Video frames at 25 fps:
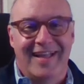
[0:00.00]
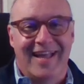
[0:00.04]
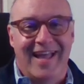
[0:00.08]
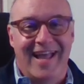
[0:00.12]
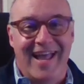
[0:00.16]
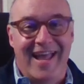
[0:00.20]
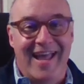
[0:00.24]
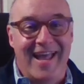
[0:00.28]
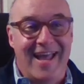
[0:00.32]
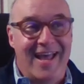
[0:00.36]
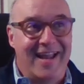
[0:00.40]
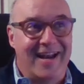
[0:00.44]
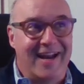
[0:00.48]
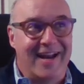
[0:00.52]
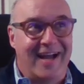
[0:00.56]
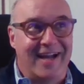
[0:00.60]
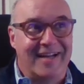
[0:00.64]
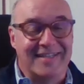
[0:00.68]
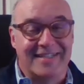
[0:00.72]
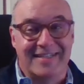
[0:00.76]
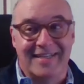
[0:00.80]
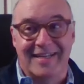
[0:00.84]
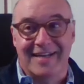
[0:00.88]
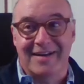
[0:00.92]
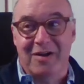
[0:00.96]
And I
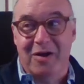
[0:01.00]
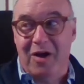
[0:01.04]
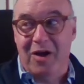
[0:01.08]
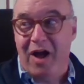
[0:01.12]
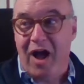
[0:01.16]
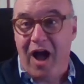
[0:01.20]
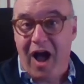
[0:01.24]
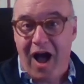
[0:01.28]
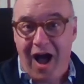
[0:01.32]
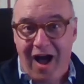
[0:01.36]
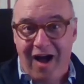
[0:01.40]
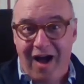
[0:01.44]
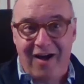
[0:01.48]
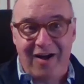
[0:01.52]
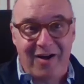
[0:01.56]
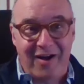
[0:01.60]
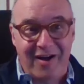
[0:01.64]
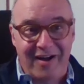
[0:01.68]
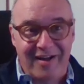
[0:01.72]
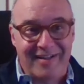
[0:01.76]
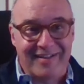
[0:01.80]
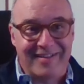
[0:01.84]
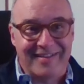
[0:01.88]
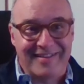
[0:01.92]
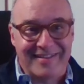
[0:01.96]
said,
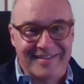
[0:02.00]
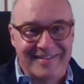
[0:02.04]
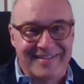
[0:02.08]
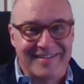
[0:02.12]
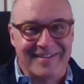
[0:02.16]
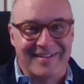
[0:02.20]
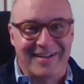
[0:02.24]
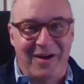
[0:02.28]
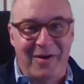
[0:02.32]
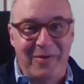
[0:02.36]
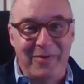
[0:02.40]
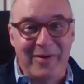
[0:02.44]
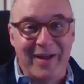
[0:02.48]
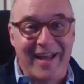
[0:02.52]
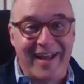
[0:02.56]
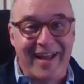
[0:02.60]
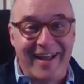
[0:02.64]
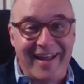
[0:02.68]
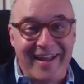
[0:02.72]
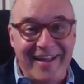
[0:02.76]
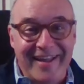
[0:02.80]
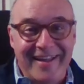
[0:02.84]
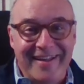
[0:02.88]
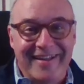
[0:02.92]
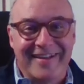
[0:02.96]

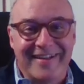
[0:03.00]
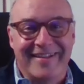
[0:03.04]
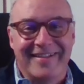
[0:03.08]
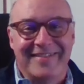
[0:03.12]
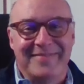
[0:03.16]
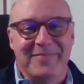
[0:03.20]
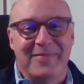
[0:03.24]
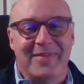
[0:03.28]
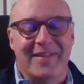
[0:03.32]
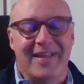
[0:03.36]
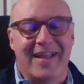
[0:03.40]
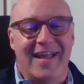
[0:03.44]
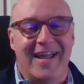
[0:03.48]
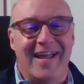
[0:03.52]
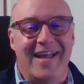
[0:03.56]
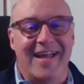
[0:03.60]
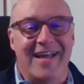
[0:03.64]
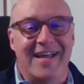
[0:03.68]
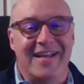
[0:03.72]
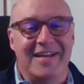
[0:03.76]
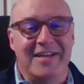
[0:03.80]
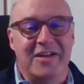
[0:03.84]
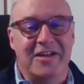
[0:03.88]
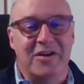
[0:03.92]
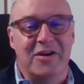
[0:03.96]
okay.
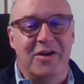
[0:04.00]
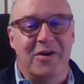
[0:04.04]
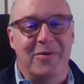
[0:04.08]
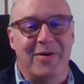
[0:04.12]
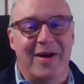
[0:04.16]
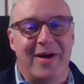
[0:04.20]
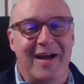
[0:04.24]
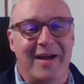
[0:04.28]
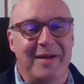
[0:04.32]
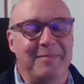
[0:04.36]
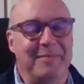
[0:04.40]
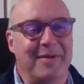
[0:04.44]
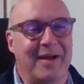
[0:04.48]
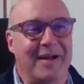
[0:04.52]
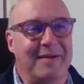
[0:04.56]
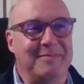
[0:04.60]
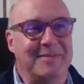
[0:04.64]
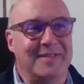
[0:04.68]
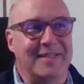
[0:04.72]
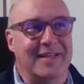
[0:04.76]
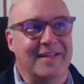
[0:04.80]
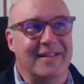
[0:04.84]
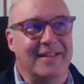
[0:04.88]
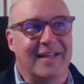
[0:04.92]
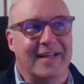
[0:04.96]
And, I'm
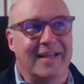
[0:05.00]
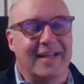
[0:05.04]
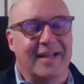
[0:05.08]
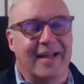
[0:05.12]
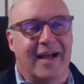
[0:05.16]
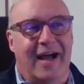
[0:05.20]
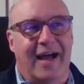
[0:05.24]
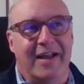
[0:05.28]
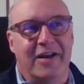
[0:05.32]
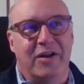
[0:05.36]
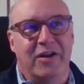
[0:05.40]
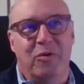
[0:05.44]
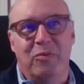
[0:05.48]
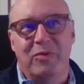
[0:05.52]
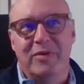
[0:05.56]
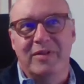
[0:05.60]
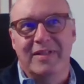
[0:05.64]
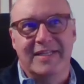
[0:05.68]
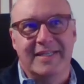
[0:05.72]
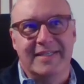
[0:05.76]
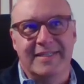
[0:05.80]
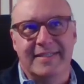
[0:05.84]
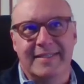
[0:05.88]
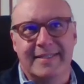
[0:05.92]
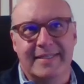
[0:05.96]
saying, like, I don't
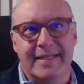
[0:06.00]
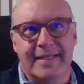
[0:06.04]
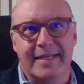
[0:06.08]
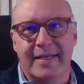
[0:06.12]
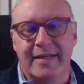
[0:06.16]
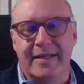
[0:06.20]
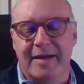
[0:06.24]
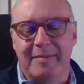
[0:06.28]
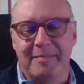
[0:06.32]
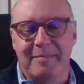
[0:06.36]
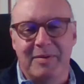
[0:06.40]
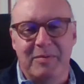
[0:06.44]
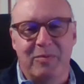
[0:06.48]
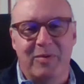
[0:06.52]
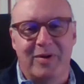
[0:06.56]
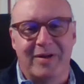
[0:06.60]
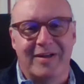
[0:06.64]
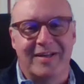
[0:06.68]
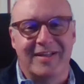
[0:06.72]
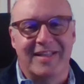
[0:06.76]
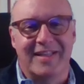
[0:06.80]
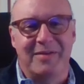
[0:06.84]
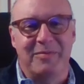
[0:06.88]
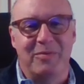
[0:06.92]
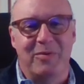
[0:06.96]
really sing. I mean, what
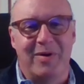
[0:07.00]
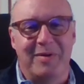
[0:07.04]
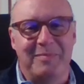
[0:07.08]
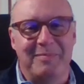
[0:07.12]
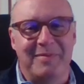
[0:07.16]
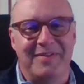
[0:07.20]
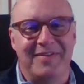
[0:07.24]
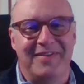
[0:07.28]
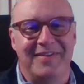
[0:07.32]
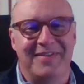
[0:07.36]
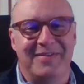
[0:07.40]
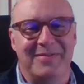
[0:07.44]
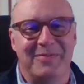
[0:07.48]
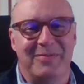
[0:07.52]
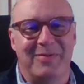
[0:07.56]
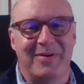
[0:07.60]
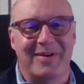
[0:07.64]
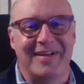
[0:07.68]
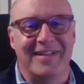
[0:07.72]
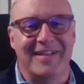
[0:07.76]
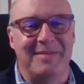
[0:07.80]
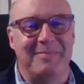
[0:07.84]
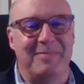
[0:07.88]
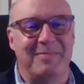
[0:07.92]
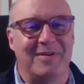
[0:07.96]
could they
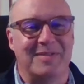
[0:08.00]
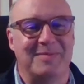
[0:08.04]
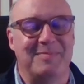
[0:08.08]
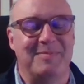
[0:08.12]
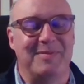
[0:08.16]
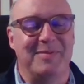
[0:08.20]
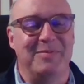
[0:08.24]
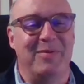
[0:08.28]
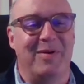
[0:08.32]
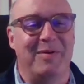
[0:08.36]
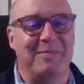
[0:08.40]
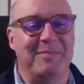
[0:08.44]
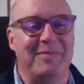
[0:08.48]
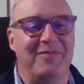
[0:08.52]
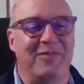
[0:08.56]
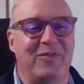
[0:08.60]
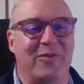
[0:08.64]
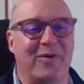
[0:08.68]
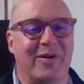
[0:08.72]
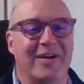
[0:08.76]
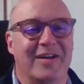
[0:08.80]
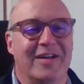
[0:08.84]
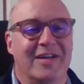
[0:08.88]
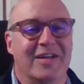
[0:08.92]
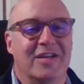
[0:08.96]
possibly want me
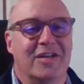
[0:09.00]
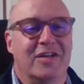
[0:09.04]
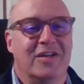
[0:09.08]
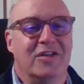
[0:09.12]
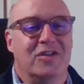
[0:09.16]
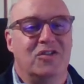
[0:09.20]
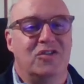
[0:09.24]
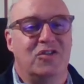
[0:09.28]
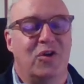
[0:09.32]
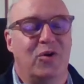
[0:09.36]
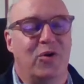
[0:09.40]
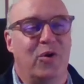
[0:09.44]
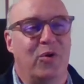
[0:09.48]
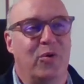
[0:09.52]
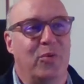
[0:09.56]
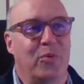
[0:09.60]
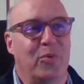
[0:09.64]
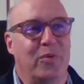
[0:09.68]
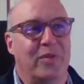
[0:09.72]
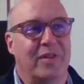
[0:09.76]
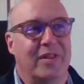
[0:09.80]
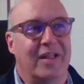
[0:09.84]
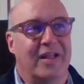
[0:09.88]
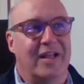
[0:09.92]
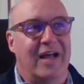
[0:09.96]
for?
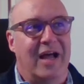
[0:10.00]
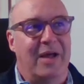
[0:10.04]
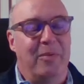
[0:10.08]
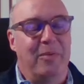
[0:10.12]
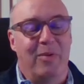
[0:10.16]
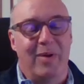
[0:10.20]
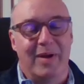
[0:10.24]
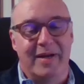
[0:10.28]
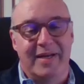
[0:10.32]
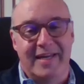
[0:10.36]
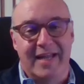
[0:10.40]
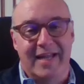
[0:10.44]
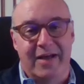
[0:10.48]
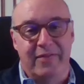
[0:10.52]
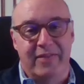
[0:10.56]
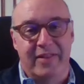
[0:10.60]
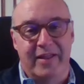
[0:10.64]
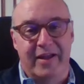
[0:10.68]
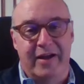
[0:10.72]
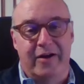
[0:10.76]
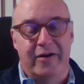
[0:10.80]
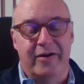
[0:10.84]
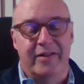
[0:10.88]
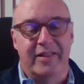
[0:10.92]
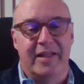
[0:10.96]
So I went down
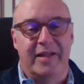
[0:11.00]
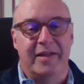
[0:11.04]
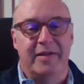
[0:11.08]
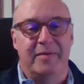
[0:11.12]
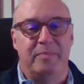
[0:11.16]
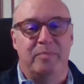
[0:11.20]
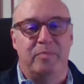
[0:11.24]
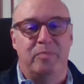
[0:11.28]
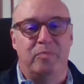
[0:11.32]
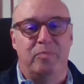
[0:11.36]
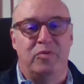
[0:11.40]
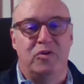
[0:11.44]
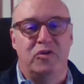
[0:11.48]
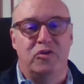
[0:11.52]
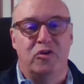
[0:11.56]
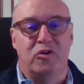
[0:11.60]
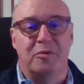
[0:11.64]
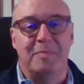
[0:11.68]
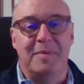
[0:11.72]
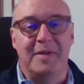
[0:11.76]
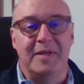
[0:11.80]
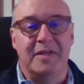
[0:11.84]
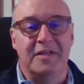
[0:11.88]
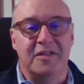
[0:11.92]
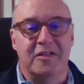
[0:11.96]
there and they took
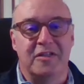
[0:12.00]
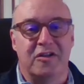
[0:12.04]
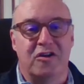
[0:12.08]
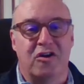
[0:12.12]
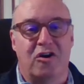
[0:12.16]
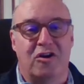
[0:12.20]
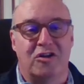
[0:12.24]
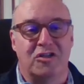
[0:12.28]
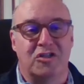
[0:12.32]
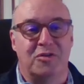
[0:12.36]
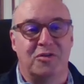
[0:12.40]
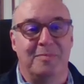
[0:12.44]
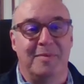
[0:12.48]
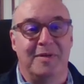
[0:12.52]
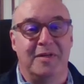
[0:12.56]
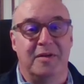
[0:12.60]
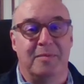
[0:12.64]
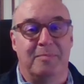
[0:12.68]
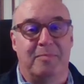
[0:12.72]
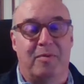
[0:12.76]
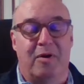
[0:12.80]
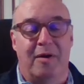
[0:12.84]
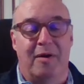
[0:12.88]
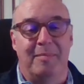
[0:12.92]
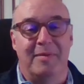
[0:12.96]
me into the costuming
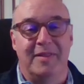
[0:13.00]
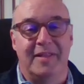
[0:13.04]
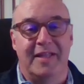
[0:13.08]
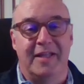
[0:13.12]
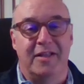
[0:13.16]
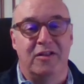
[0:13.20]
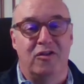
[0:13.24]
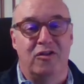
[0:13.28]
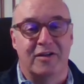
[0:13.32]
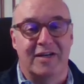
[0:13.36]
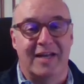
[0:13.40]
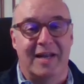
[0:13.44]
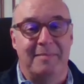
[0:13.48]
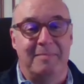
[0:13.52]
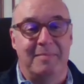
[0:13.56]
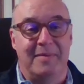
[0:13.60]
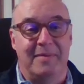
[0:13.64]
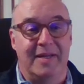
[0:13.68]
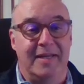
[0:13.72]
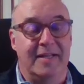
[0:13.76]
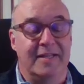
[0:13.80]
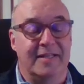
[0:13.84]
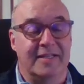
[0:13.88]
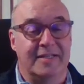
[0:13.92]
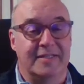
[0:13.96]
department. They looked at
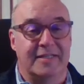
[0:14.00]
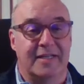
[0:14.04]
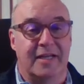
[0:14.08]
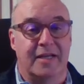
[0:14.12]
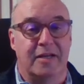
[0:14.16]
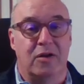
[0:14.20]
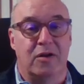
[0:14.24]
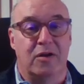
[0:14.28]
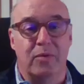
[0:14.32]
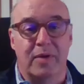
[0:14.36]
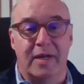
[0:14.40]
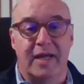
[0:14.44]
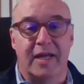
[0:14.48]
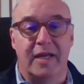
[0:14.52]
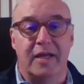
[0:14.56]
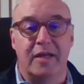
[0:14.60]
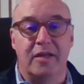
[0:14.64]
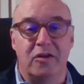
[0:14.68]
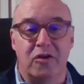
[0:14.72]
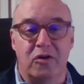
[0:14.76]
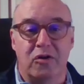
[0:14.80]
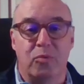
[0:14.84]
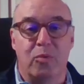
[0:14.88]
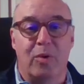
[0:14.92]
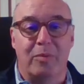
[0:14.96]
me and they said, okay,
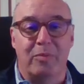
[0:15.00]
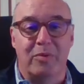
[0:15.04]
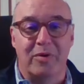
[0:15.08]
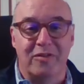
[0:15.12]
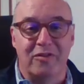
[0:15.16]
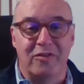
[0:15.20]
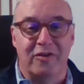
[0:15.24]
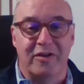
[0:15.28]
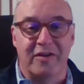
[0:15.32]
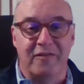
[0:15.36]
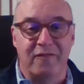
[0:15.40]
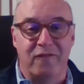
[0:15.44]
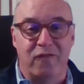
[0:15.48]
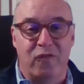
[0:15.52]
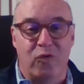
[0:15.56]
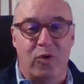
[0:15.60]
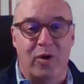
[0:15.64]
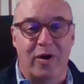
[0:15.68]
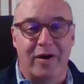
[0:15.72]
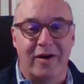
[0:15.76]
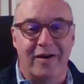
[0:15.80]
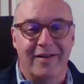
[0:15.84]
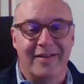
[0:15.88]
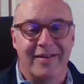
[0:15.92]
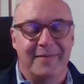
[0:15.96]
you're what we're looking
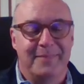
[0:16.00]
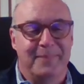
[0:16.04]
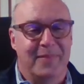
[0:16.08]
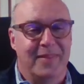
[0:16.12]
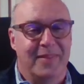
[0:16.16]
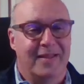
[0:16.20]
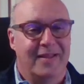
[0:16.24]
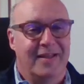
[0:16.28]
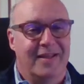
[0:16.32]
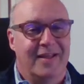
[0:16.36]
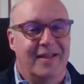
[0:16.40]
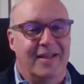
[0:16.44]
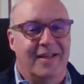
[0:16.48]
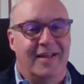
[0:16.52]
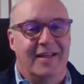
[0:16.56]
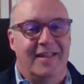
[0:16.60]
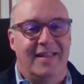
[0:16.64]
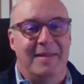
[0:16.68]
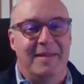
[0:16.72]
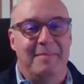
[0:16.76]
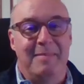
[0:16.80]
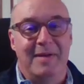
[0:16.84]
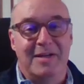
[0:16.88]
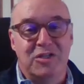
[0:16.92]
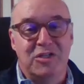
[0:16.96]
for.
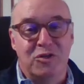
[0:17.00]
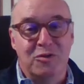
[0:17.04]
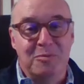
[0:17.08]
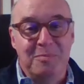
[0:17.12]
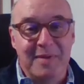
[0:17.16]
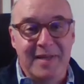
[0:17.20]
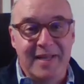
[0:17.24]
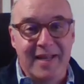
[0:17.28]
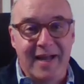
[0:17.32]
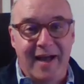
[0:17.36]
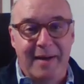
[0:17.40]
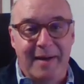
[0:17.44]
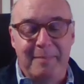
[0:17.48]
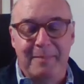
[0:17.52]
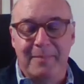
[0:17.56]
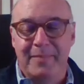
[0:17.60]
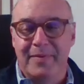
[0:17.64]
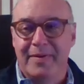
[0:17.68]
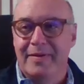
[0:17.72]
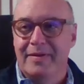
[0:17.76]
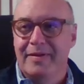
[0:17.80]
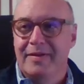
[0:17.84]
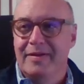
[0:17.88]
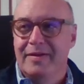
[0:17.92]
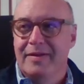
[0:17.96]
They measured me up.
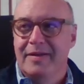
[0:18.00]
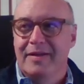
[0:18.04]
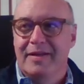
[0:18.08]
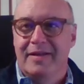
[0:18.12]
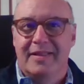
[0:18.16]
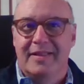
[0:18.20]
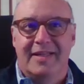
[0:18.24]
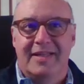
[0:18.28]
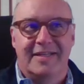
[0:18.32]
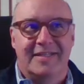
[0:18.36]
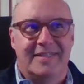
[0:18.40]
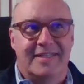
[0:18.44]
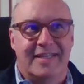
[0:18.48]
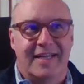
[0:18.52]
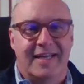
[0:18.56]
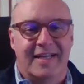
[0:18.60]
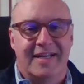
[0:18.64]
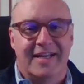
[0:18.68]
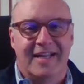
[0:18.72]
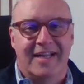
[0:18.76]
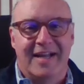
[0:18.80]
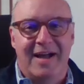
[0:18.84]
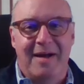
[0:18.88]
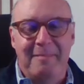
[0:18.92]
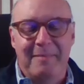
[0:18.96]
They
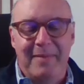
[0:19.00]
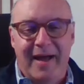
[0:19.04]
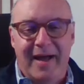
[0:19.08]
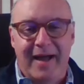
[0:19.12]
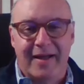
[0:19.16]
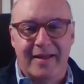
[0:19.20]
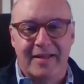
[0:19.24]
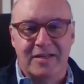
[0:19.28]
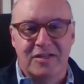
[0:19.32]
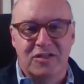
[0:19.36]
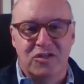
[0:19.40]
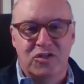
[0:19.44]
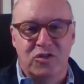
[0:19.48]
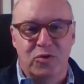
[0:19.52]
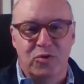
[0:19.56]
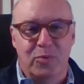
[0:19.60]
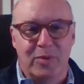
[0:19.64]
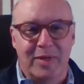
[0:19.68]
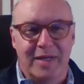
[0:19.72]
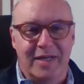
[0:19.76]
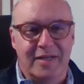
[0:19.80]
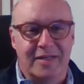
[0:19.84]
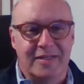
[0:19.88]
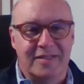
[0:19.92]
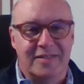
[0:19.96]
said, come back in 2
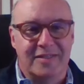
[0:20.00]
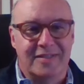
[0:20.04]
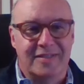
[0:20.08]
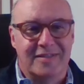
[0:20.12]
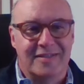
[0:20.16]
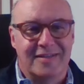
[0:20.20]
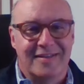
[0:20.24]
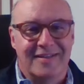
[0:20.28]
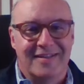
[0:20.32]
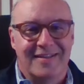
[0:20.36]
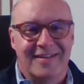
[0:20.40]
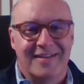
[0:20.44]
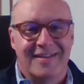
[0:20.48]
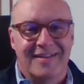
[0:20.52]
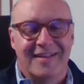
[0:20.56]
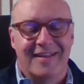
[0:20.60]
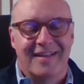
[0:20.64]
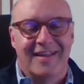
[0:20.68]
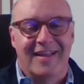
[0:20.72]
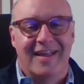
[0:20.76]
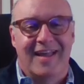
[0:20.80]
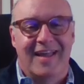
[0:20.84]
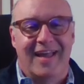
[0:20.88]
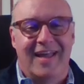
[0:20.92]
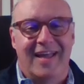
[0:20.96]
weeks.
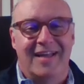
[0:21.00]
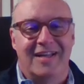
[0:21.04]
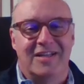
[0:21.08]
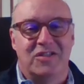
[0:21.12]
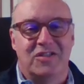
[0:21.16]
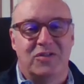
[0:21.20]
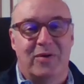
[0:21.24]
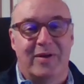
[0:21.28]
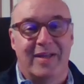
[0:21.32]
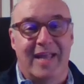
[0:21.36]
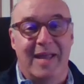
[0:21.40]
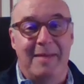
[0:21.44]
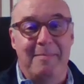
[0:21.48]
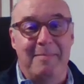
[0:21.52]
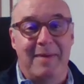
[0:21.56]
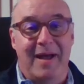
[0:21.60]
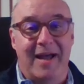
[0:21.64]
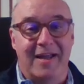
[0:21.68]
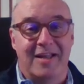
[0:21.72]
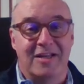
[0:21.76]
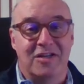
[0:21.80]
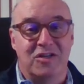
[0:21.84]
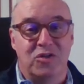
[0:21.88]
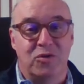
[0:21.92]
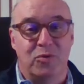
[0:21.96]
And so I came
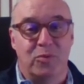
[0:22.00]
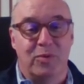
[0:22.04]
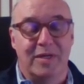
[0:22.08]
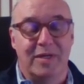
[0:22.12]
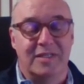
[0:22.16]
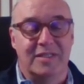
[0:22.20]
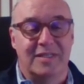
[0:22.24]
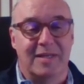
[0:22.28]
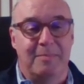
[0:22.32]
back in 2 weeks.